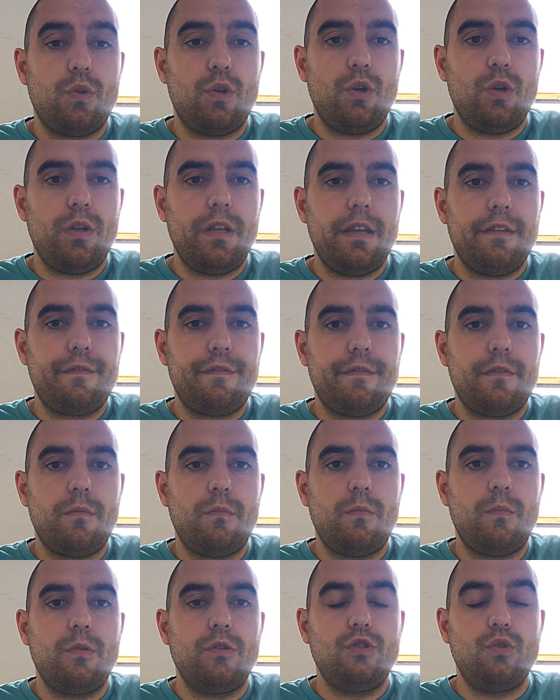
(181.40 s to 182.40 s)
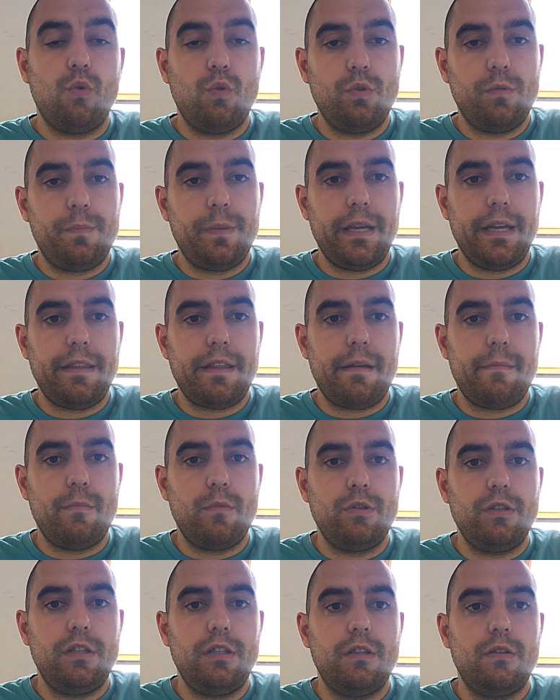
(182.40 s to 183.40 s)
heard if we don't pay that
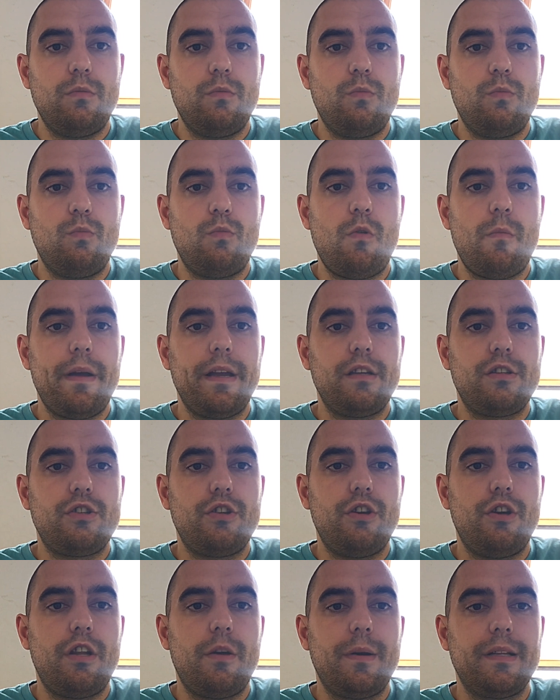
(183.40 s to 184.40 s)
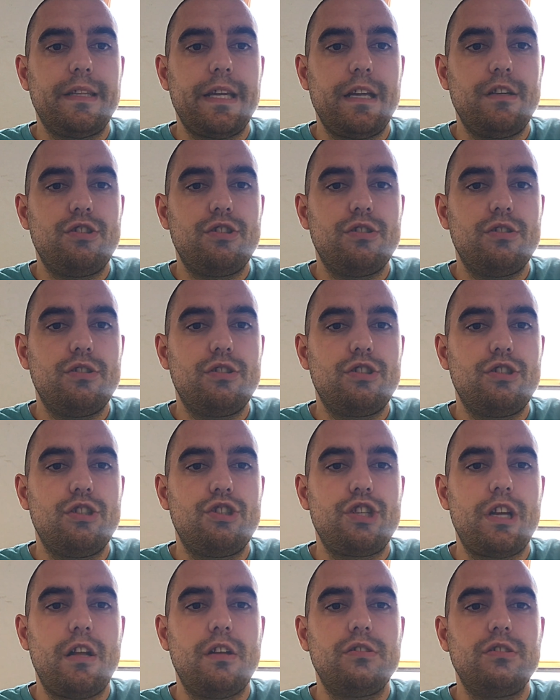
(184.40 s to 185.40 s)
money, we might turn our attentions to
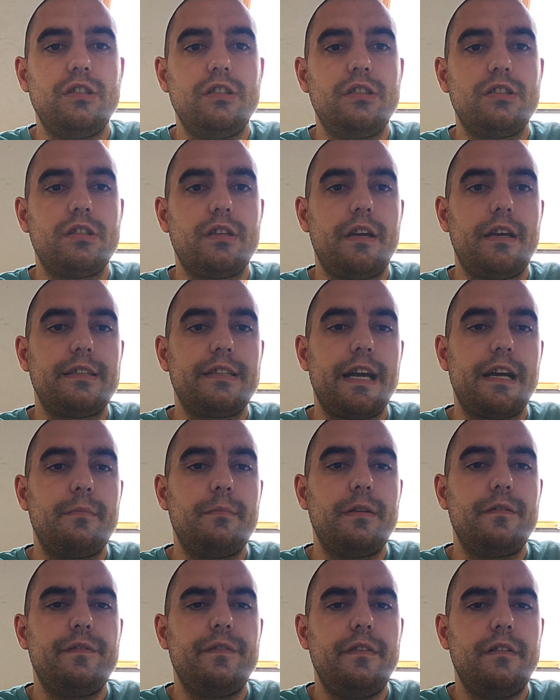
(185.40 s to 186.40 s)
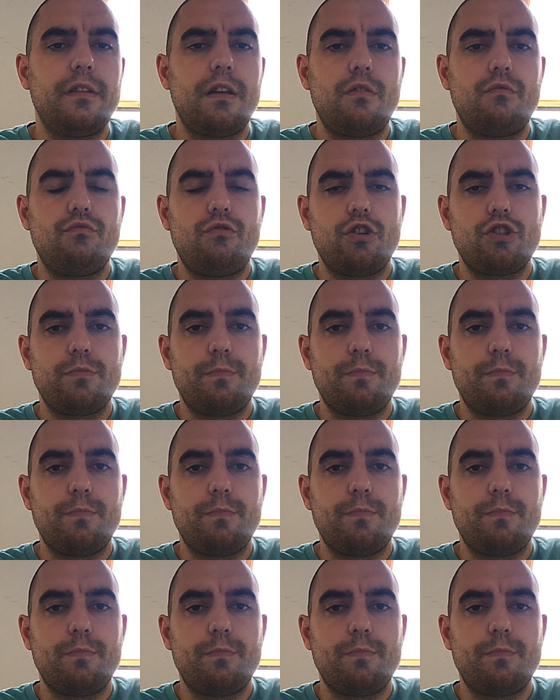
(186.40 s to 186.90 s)
Chelsea's attacking midfielder, Ross